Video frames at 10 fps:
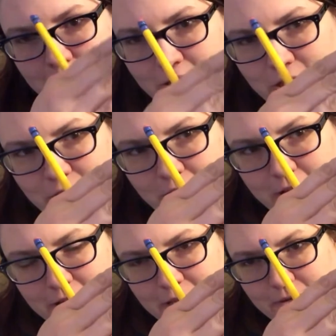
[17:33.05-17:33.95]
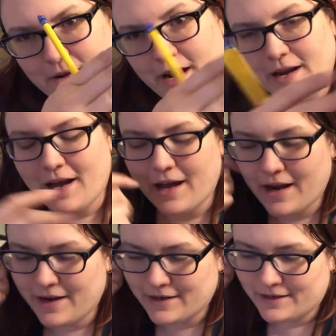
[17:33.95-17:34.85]
just the right
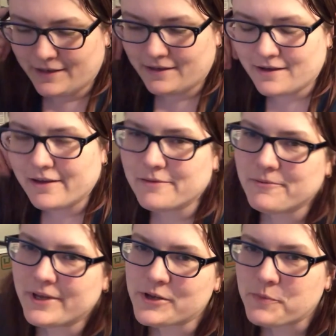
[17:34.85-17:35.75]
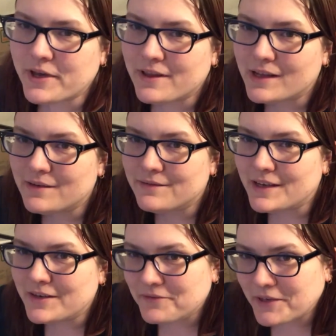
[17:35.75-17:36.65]
height. It'll be a lot of
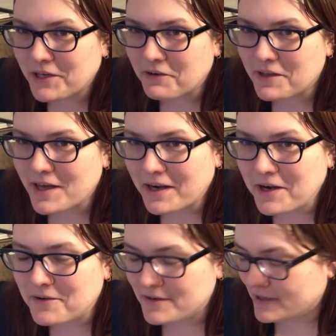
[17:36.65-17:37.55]
fun figuring that out.